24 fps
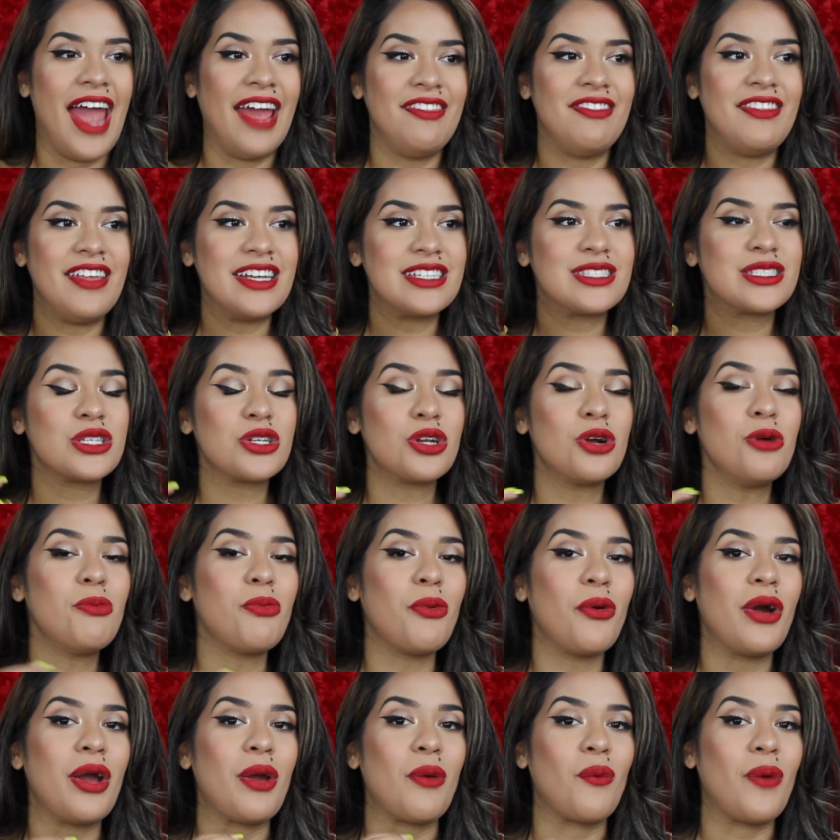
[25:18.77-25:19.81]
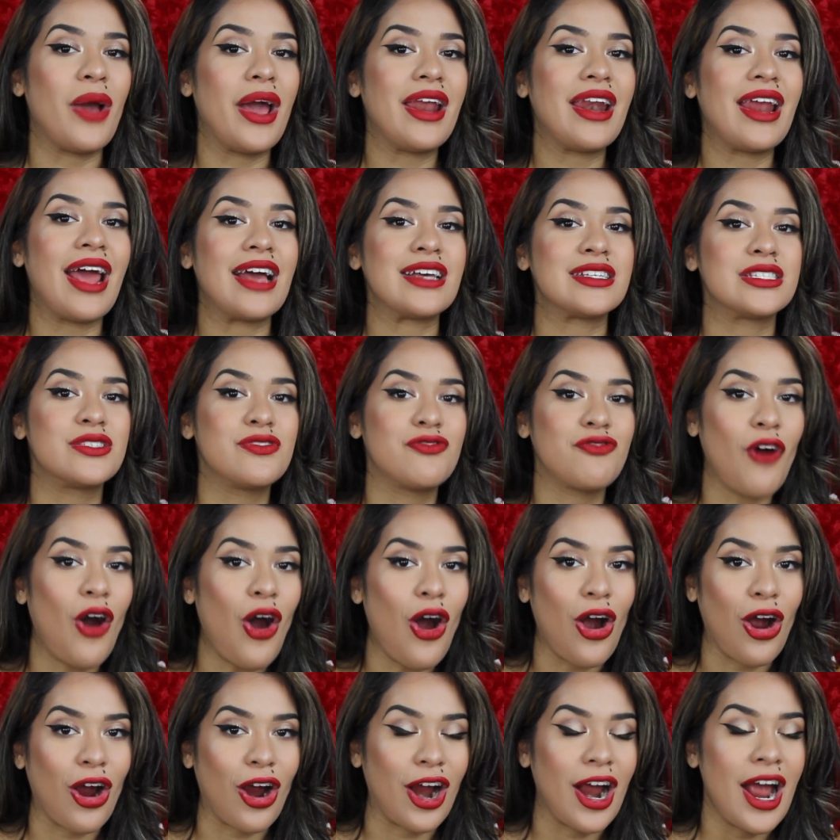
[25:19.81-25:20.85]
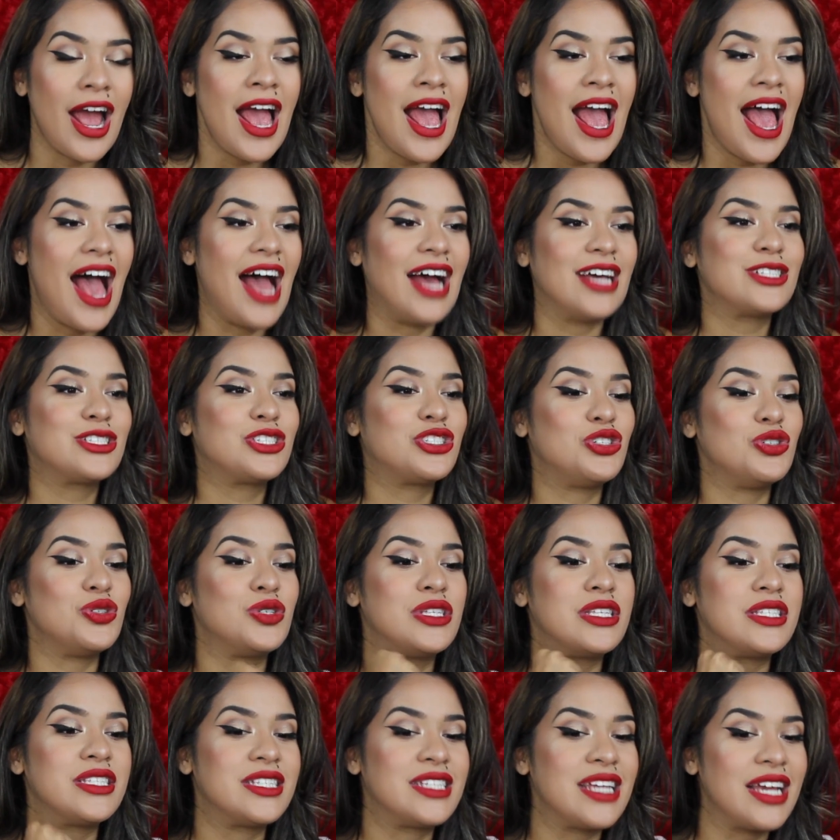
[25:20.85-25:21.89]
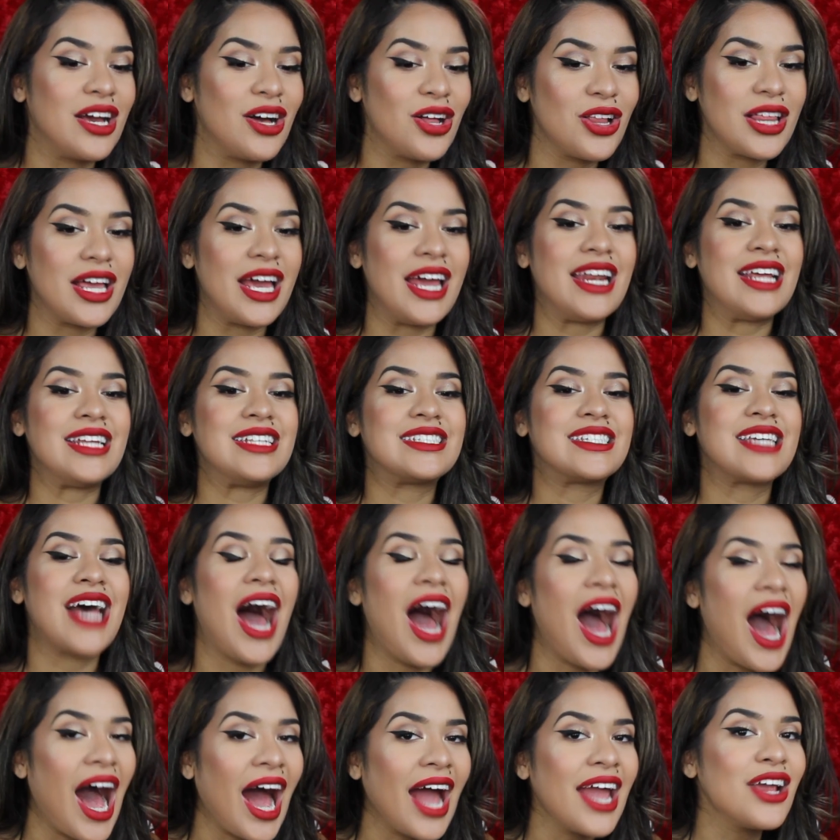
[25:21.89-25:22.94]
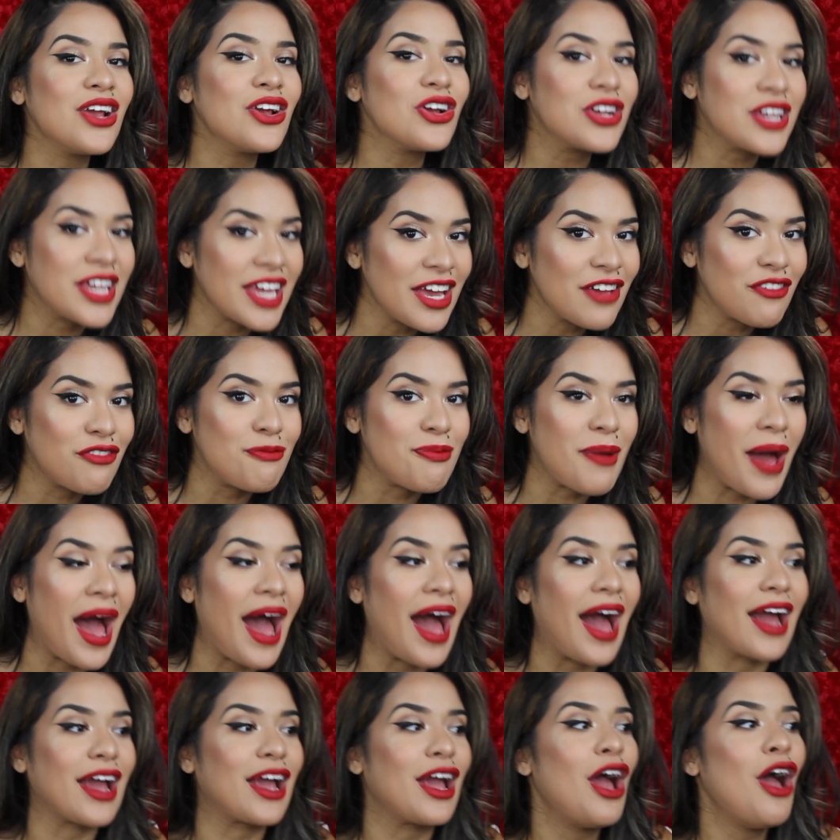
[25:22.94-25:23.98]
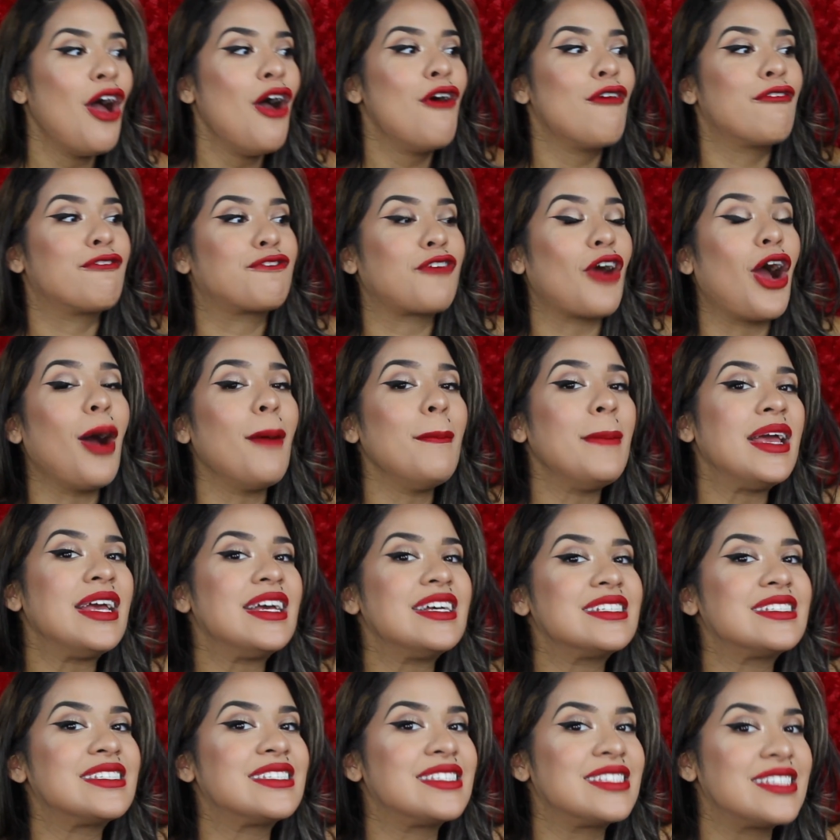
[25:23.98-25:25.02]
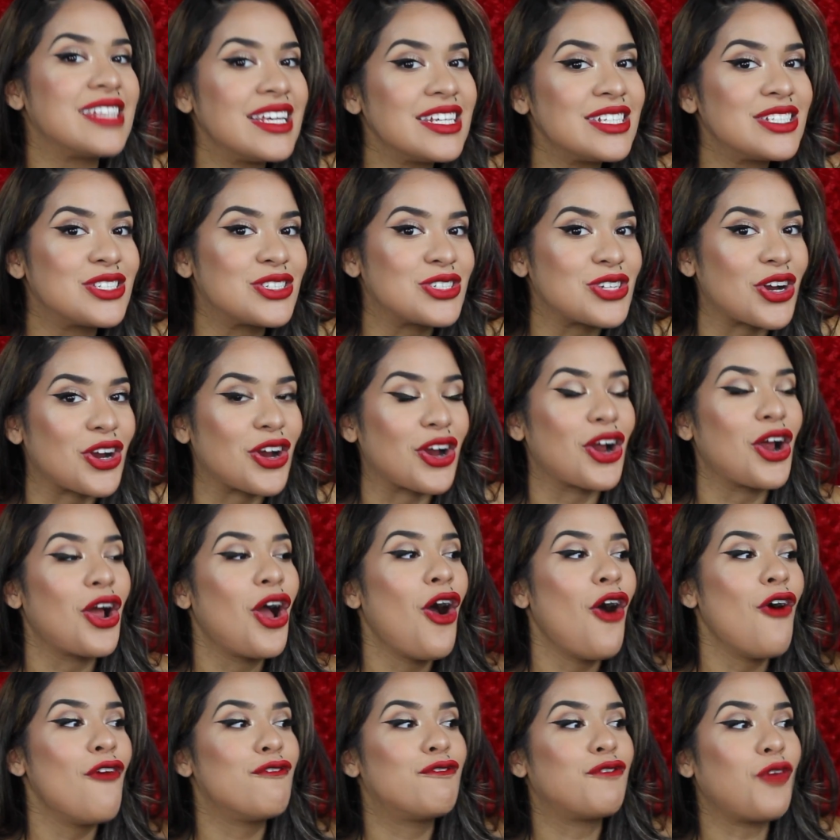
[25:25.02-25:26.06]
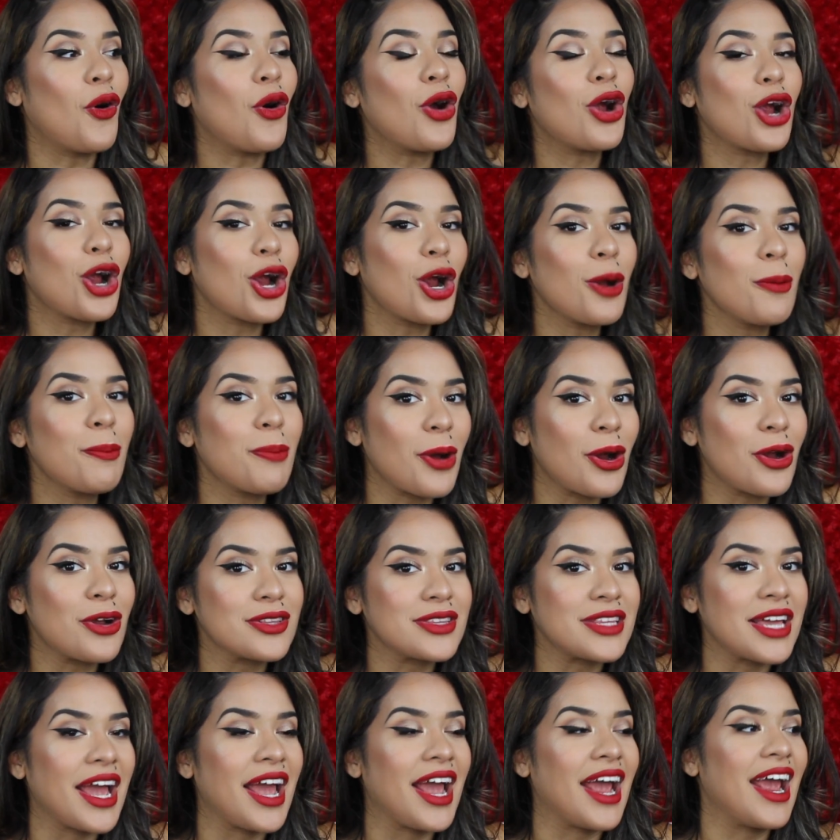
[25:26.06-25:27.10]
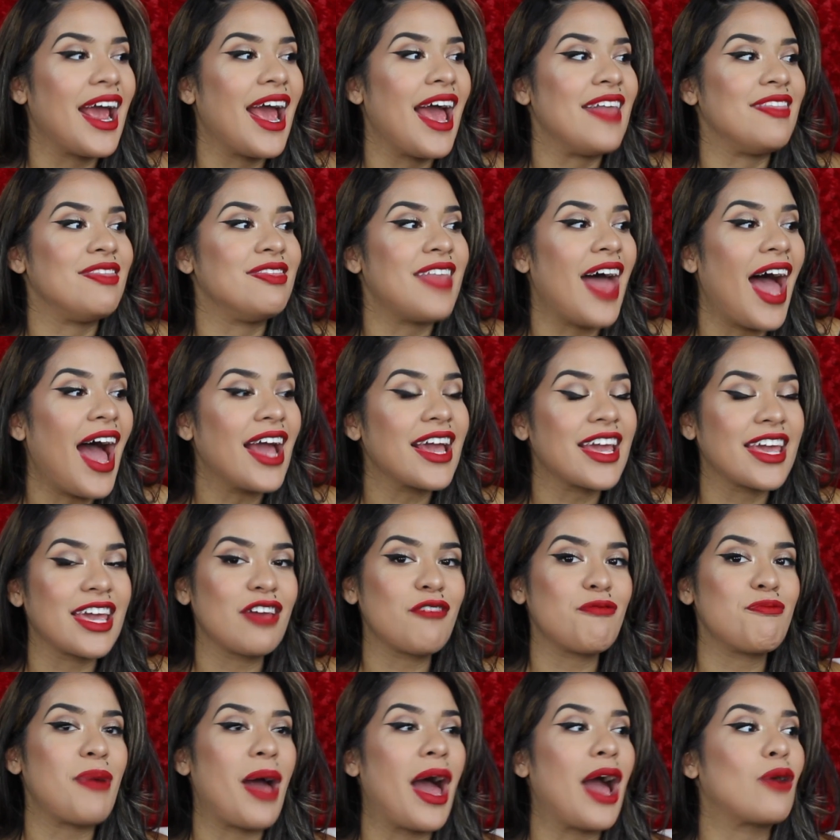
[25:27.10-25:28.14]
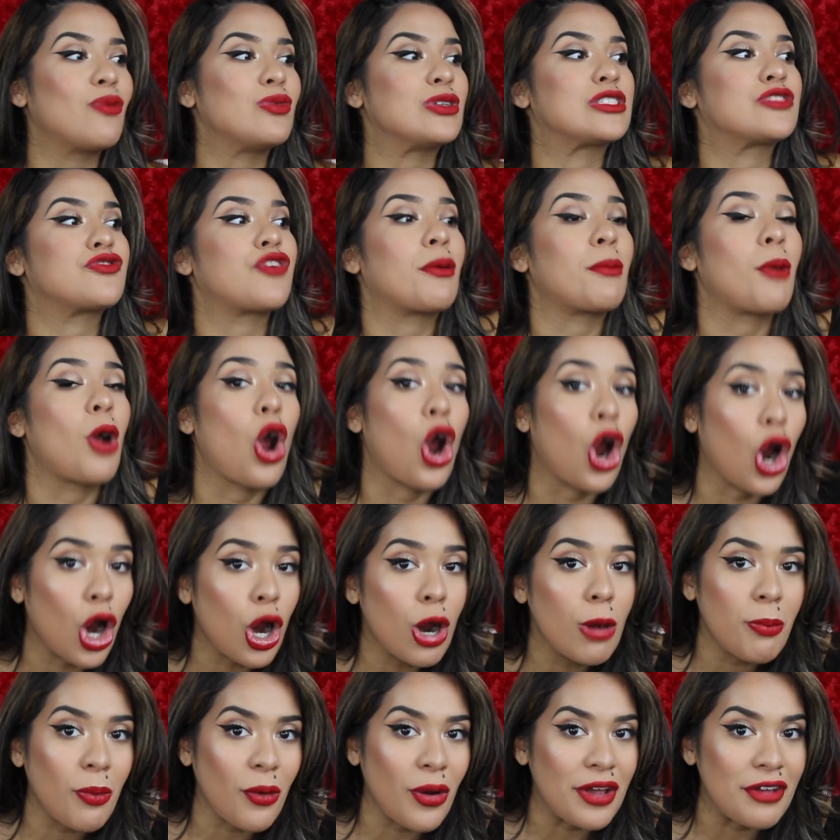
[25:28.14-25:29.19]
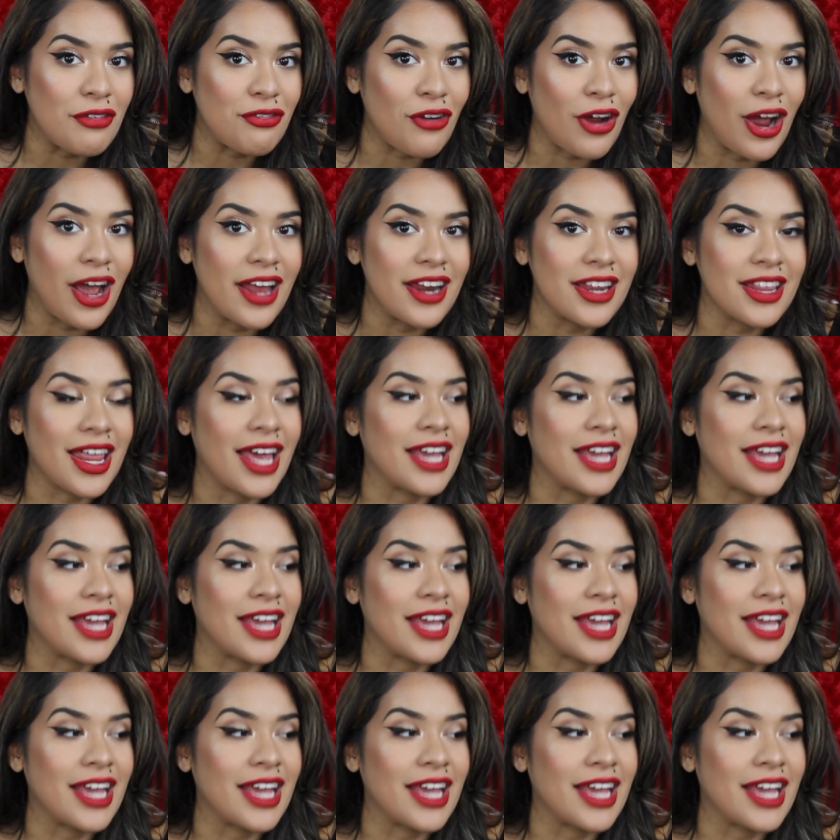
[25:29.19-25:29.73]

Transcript: And this little boy went as far as to steal an entire gift bag from his sister for her birthday, and that gift bag was from her boyfriend.